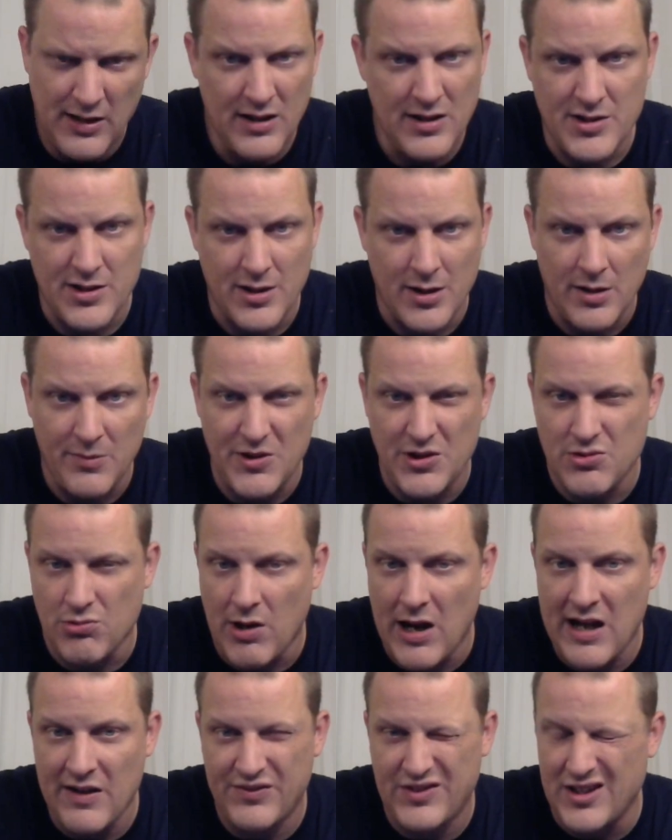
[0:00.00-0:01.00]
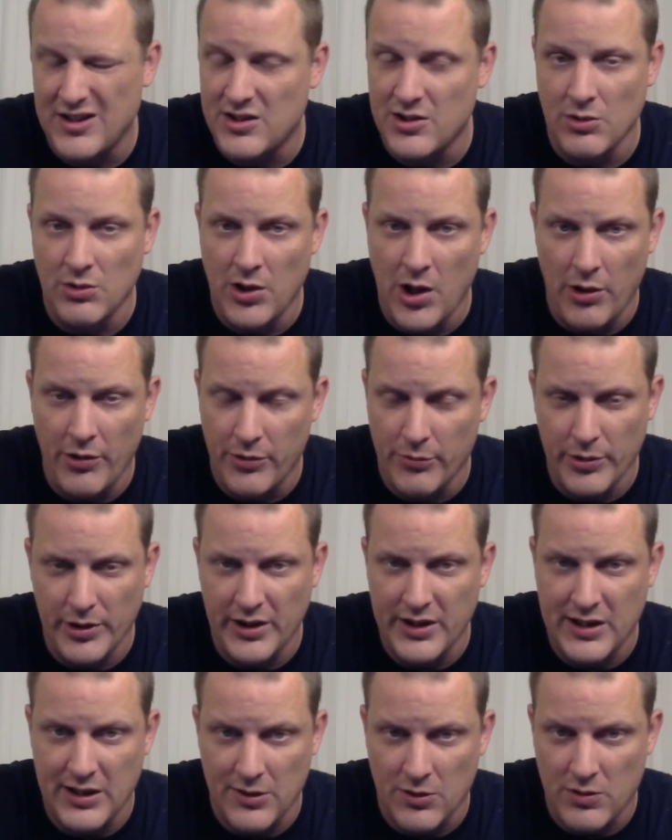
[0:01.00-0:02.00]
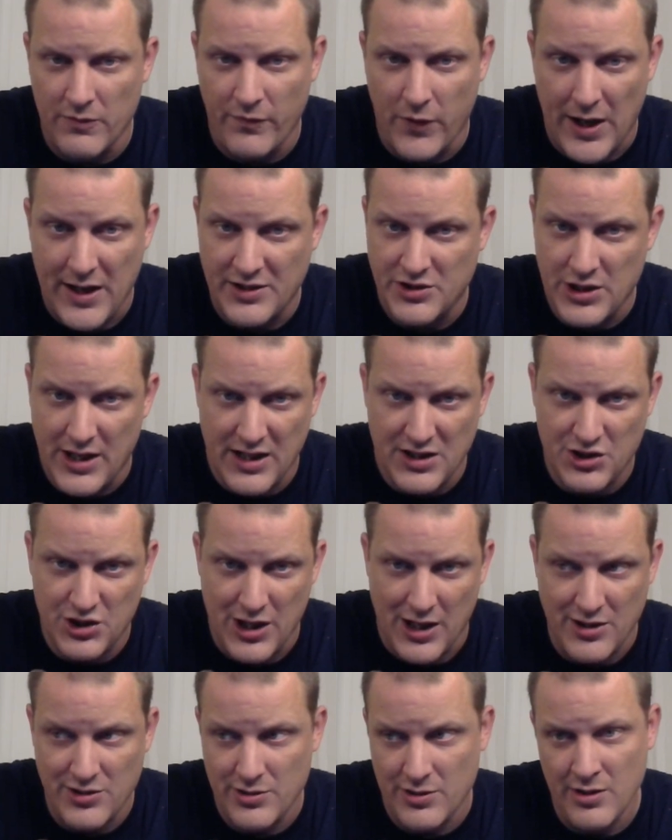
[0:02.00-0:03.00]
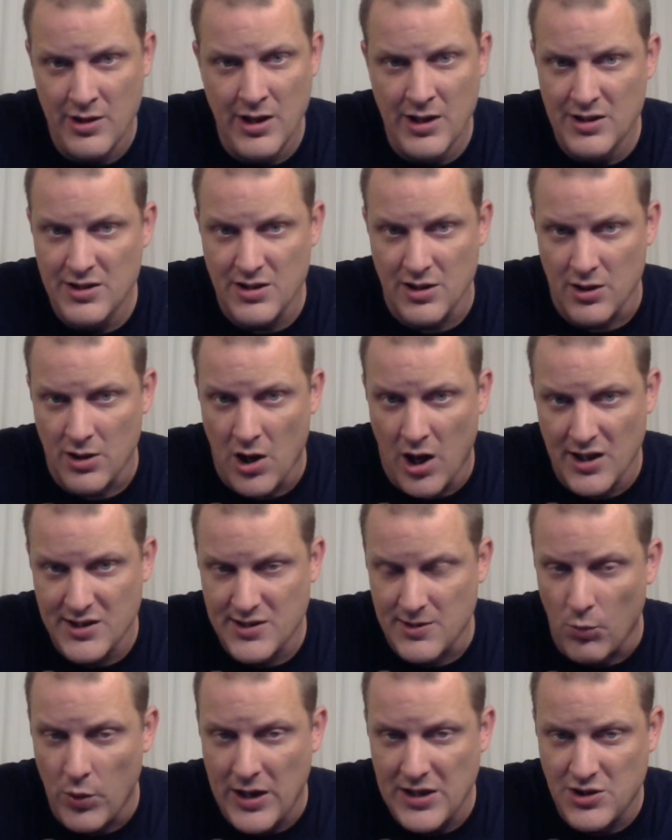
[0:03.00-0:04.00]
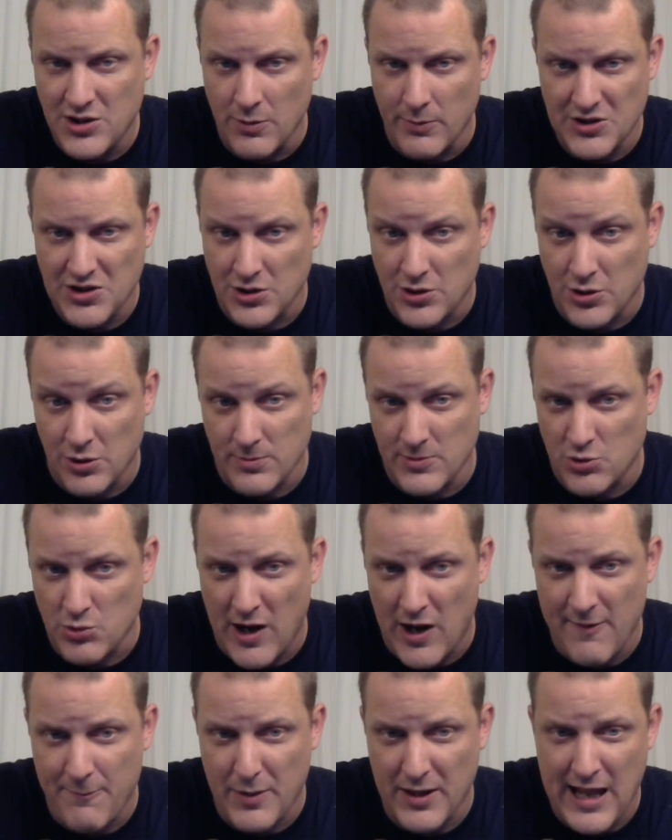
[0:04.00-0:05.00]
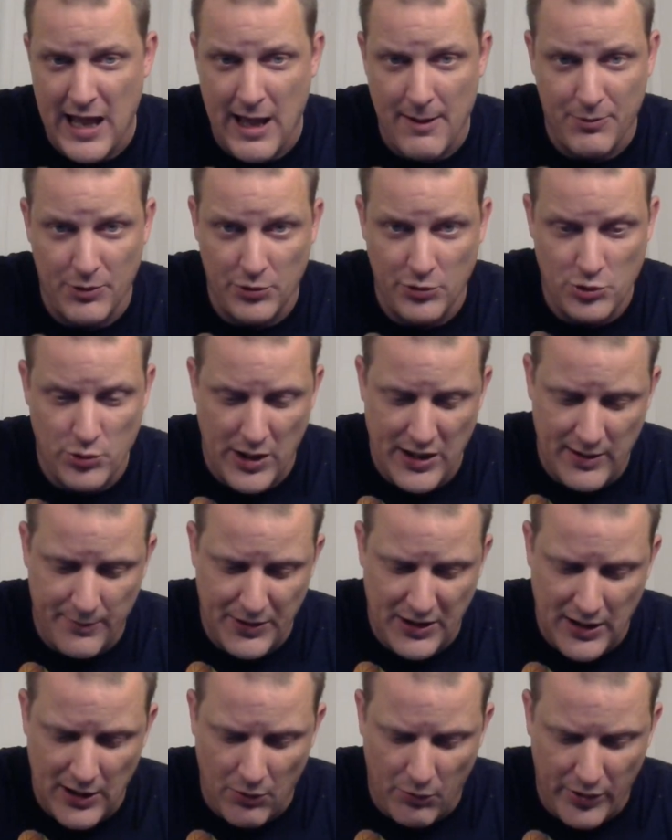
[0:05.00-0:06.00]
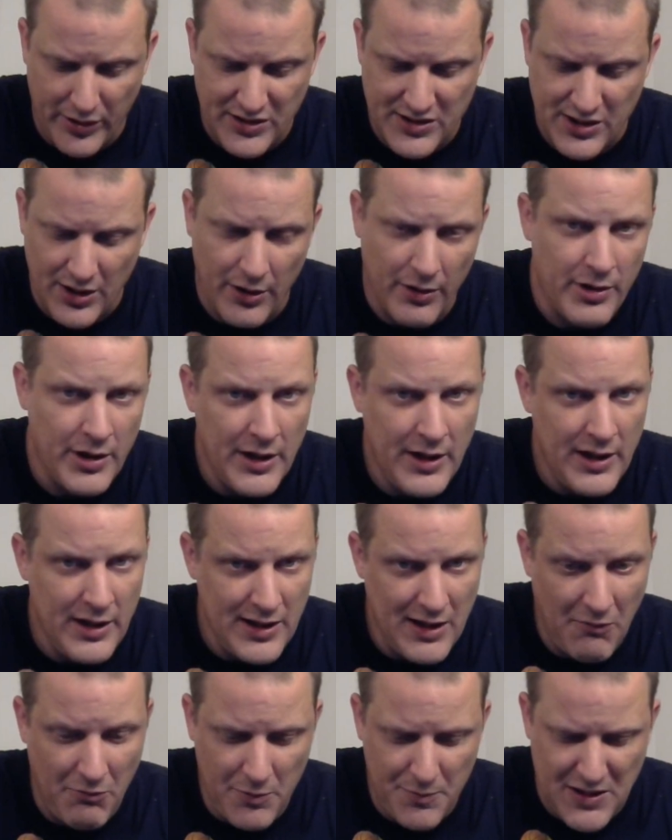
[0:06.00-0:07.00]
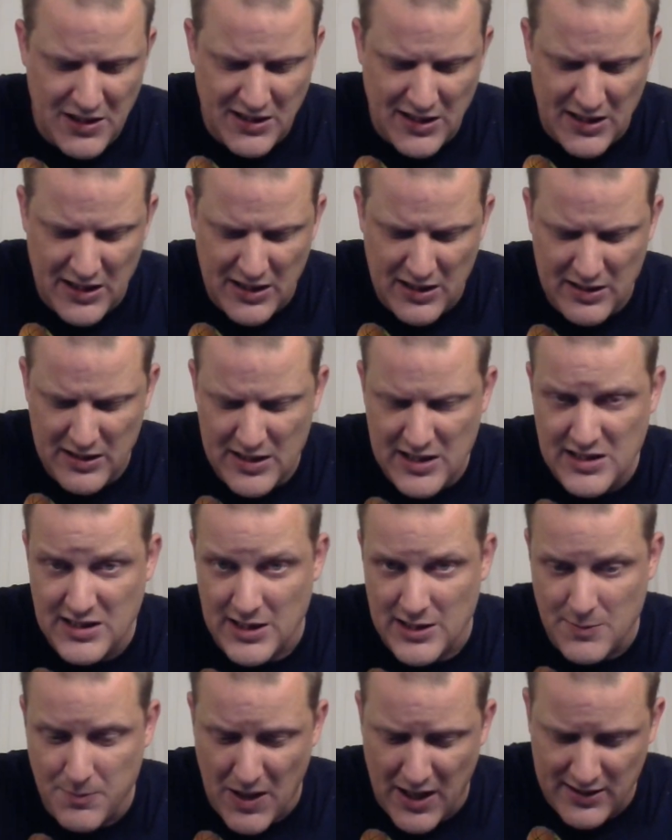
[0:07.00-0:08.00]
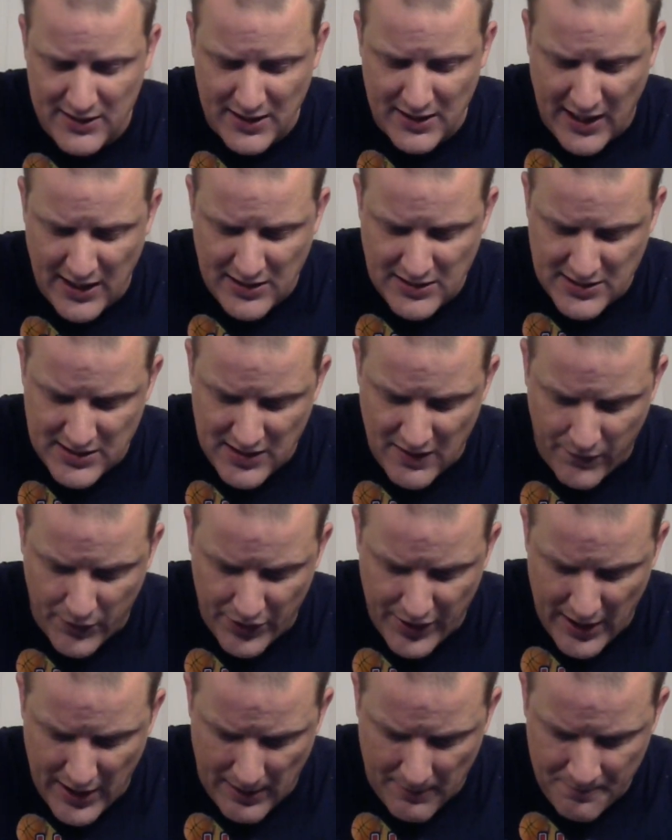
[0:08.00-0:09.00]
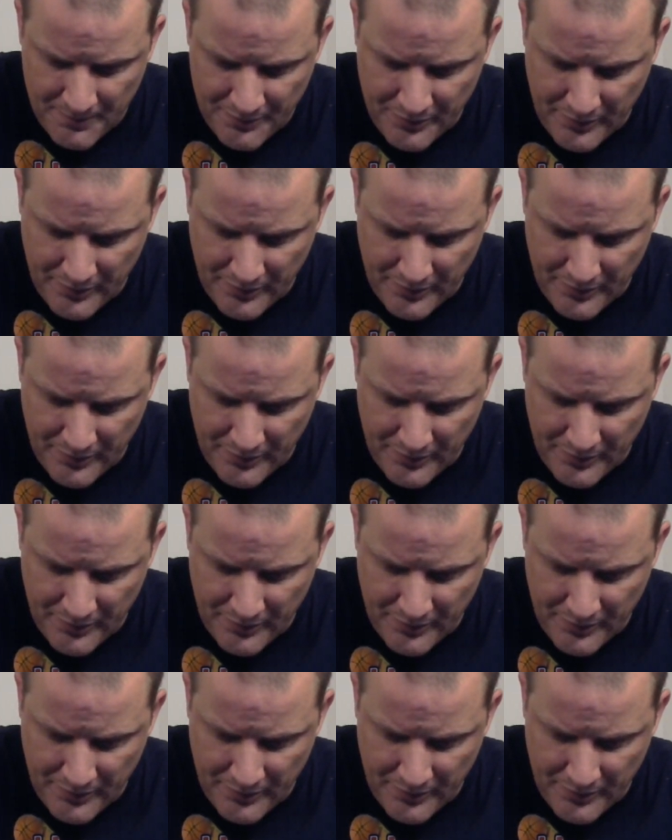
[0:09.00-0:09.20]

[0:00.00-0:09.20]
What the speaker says: Is it going to be drafting too low to really get a franchise changer? It's going to cost him way too much in terms of draft pick capital to trade up and get one. So that would be the easiest path that I could see for them.